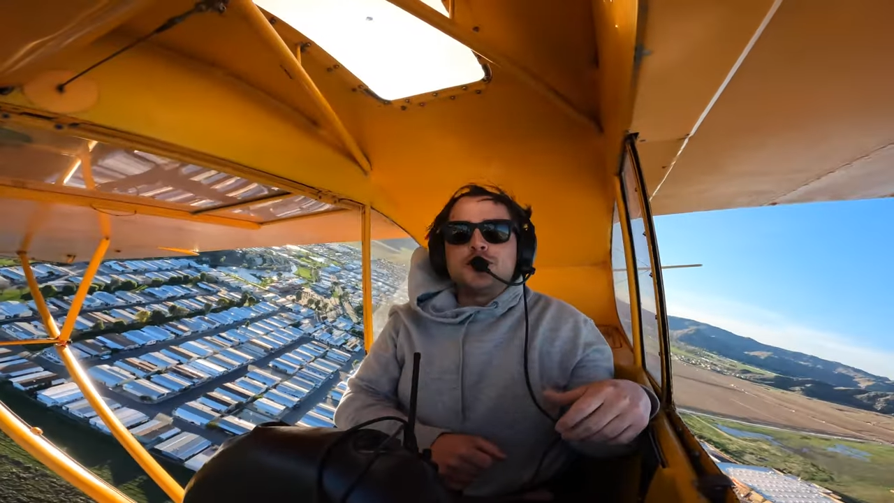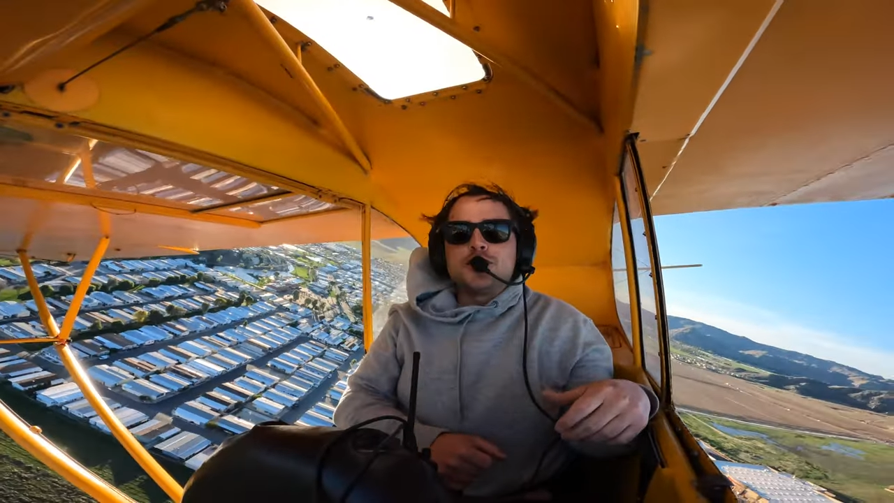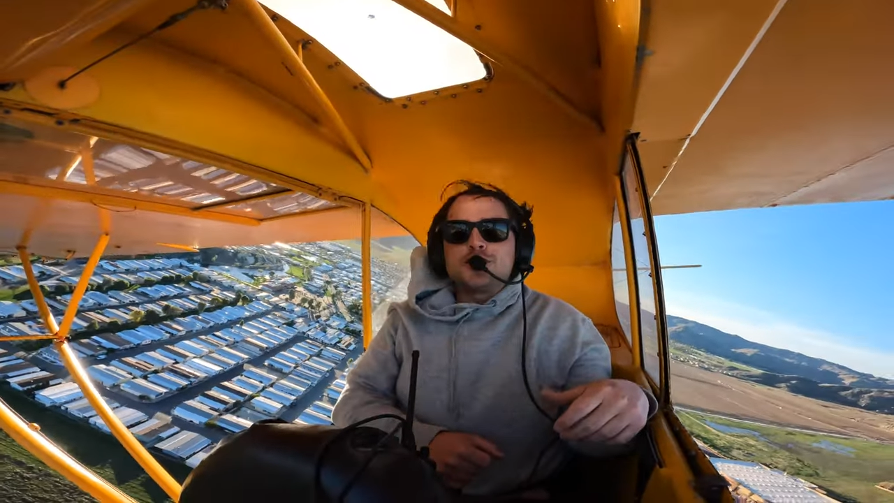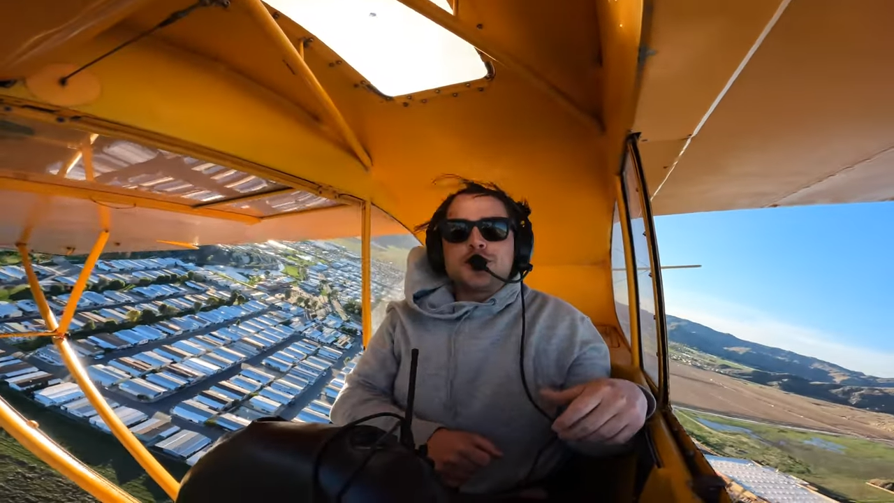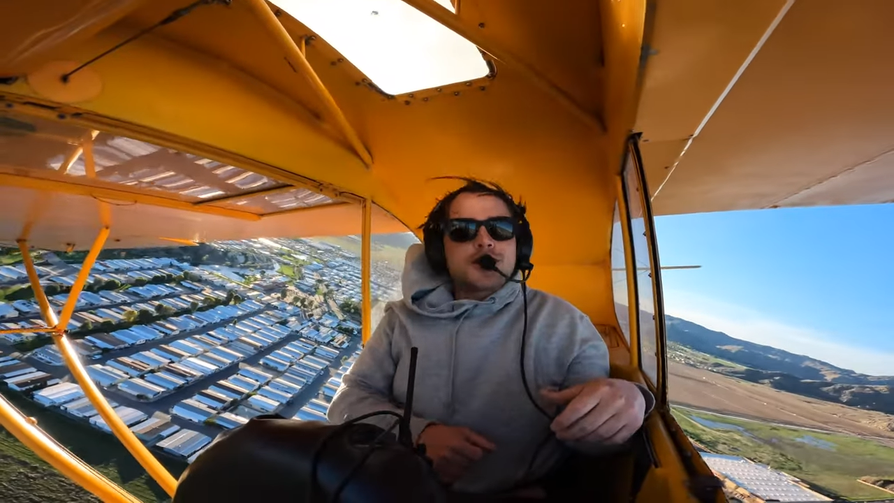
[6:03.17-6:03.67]

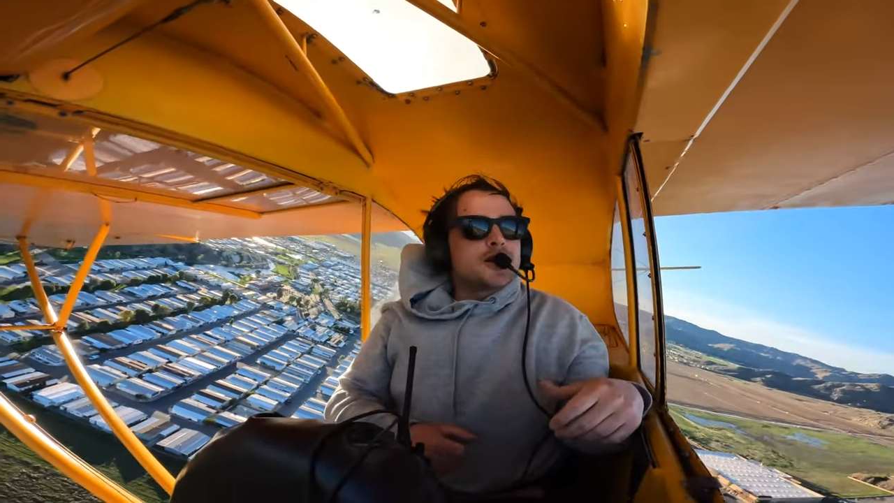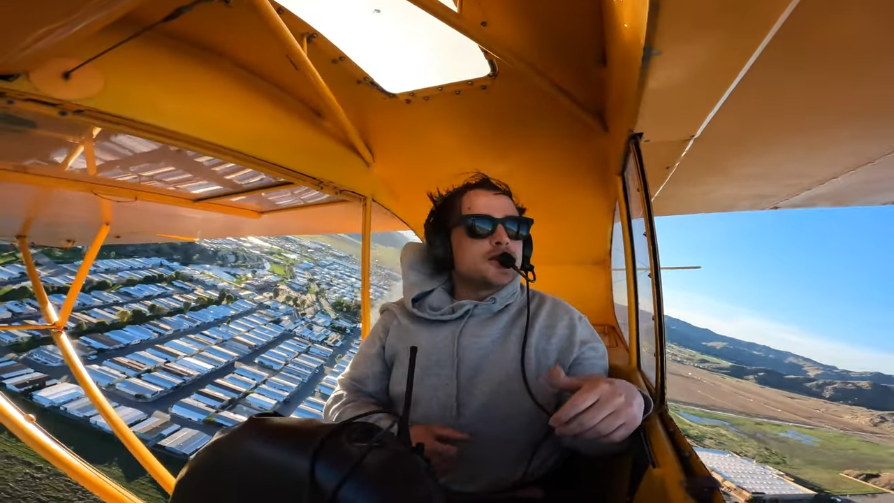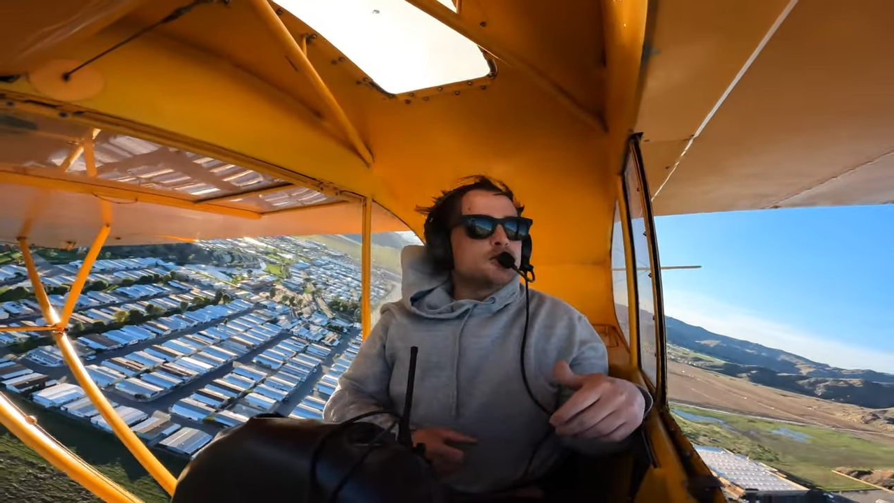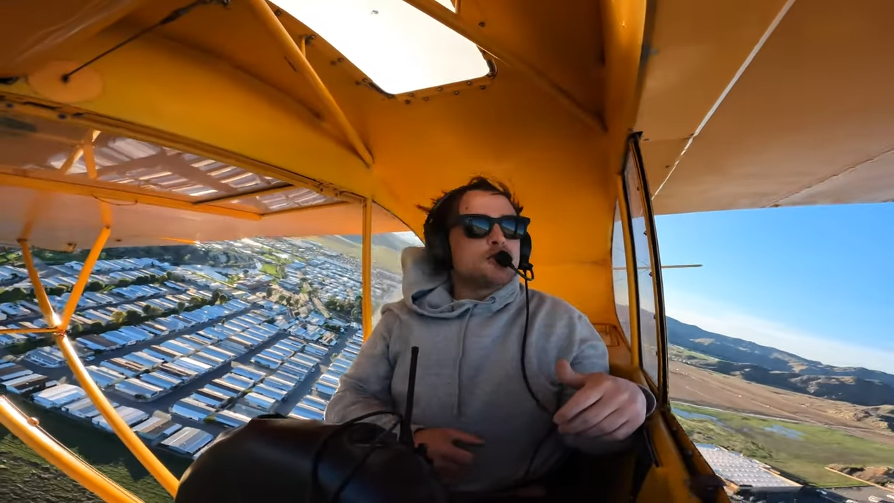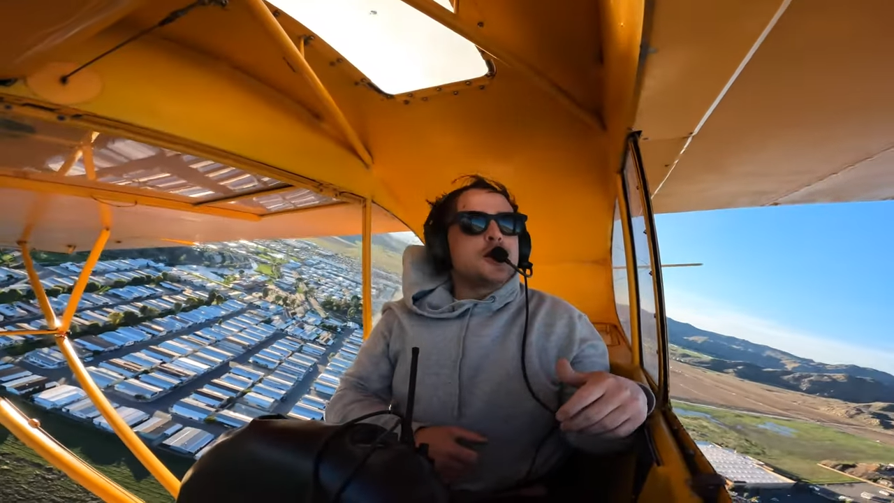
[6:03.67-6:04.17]
Dizzy,
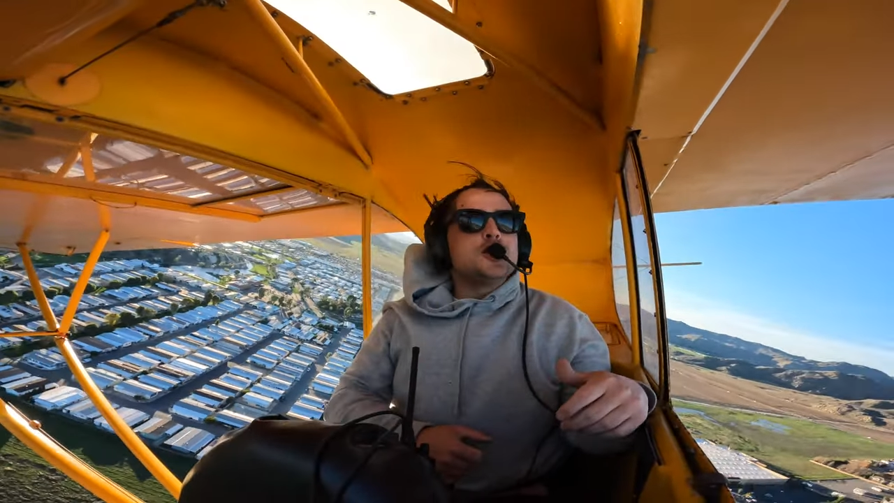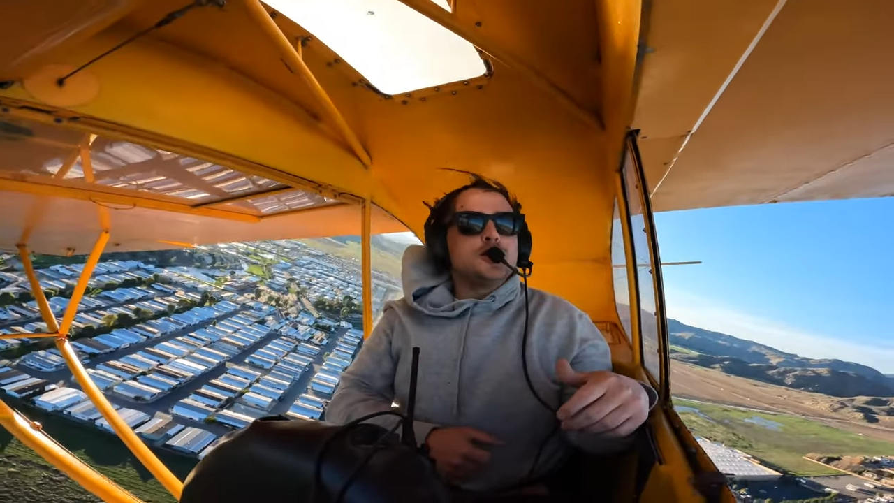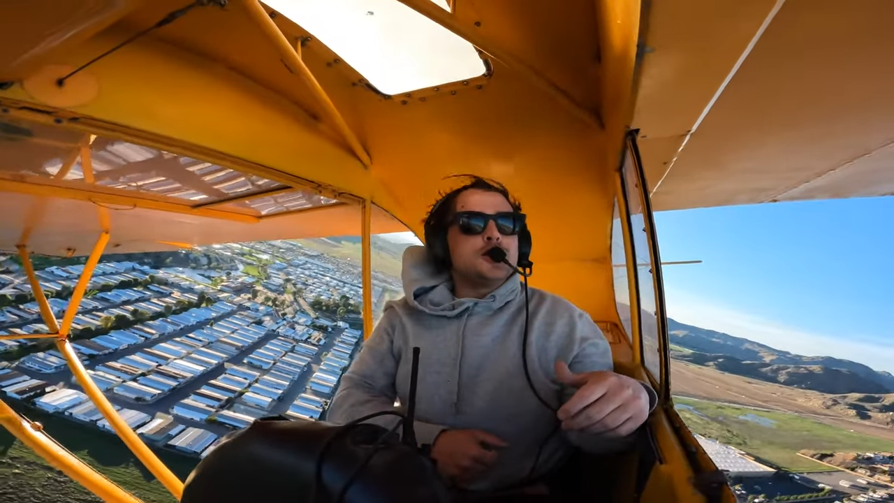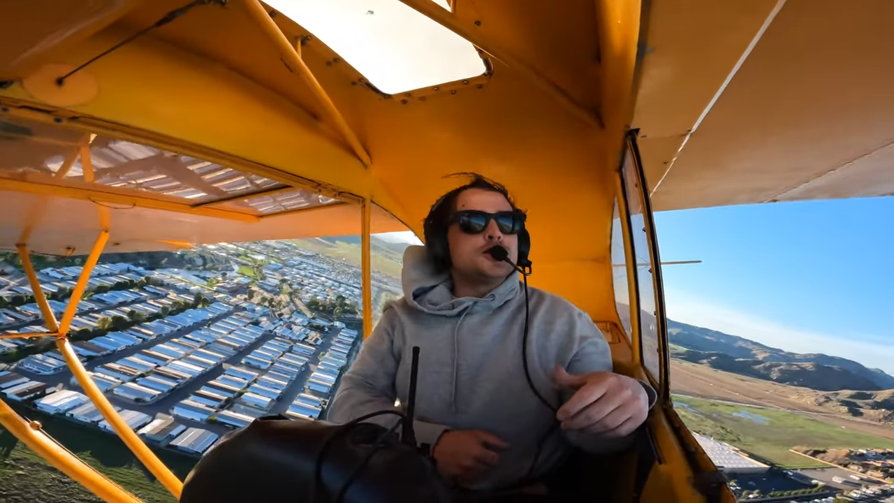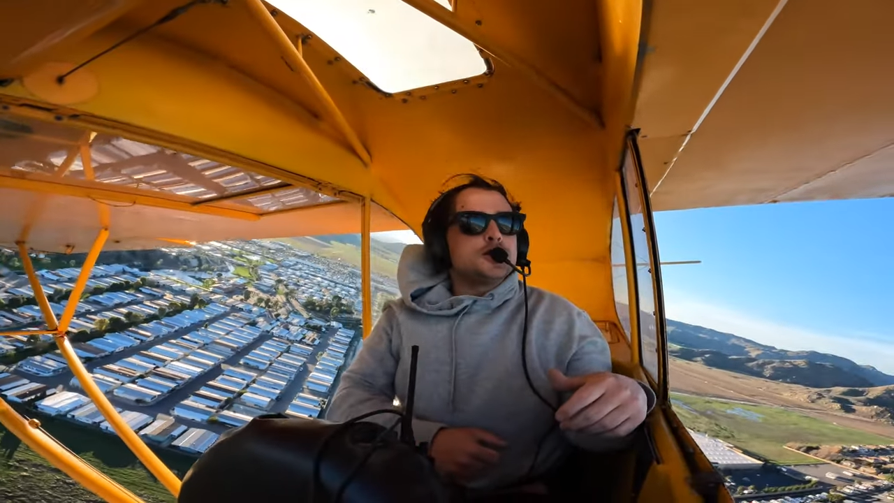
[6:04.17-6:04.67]

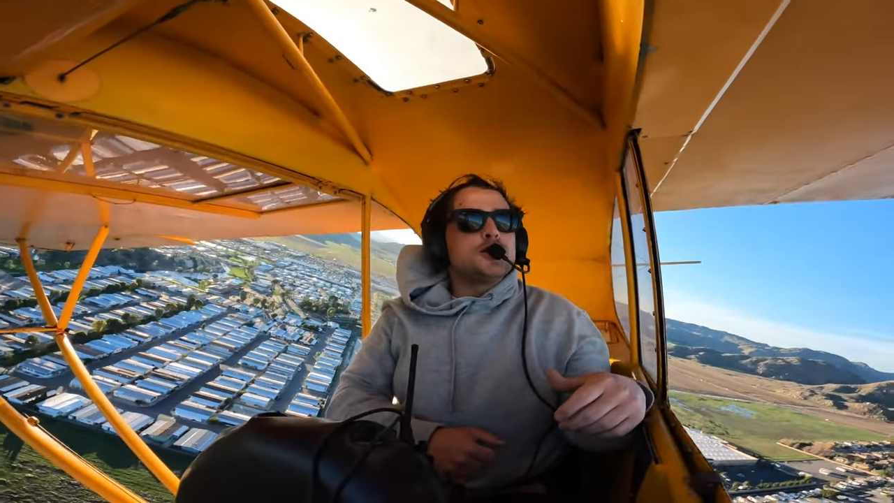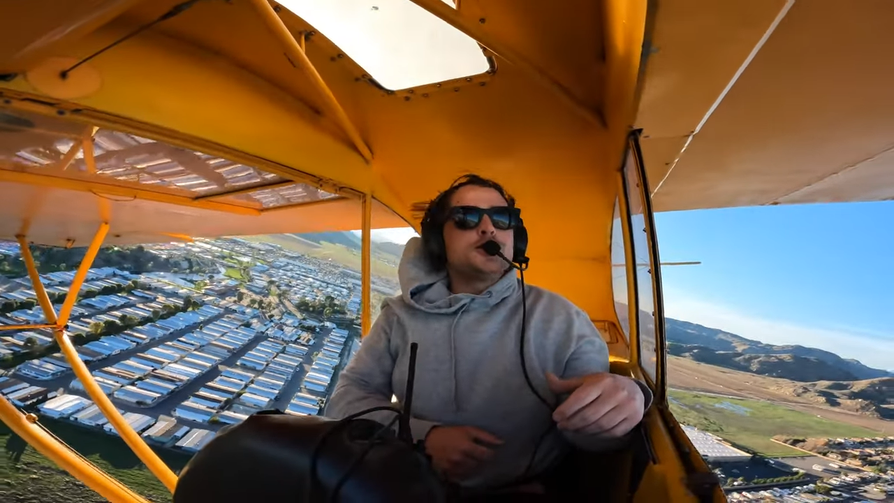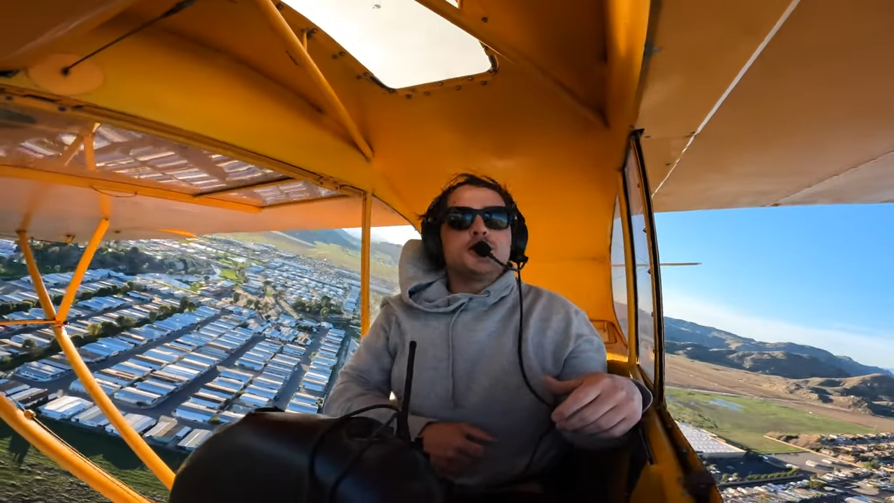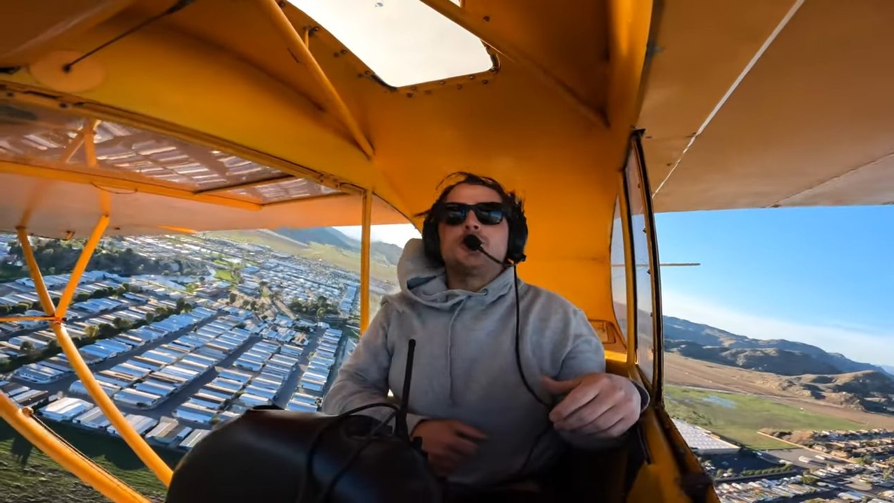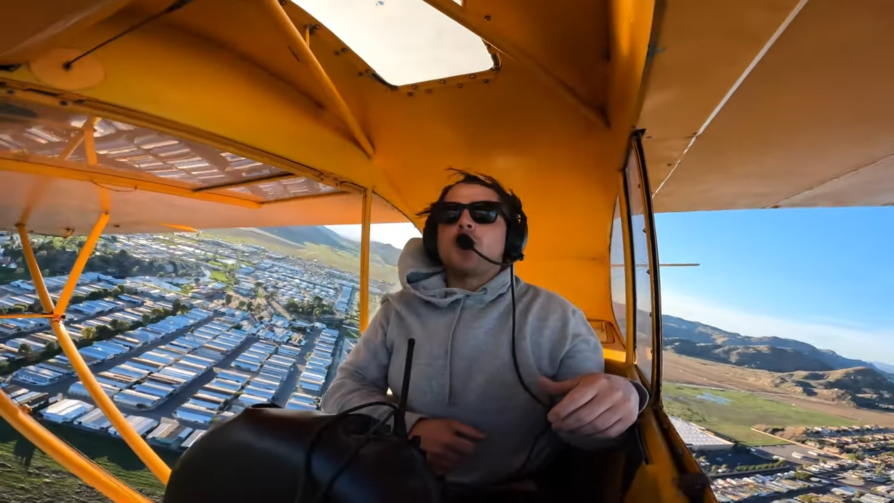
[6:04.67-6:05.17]

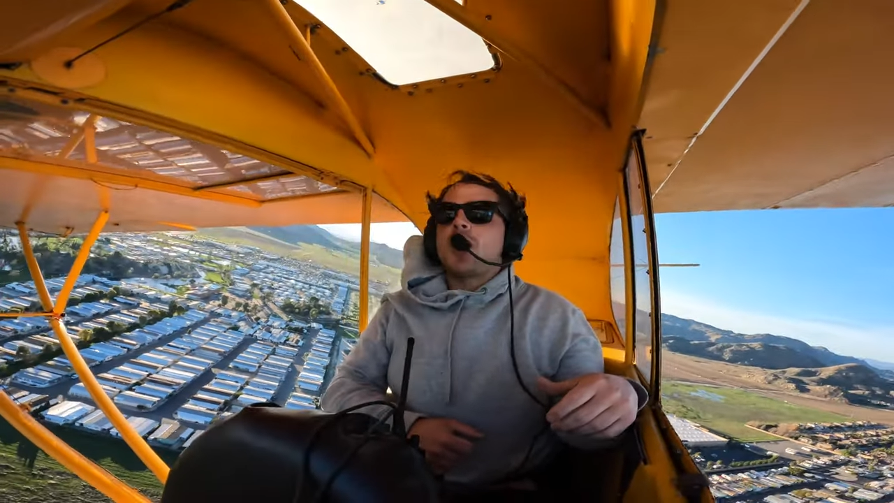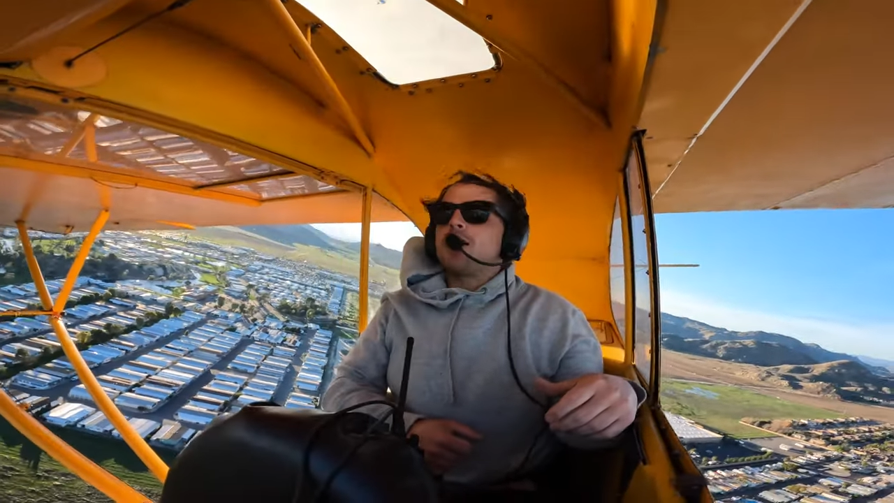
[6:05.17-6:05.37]
P-D-Z-Z-Y,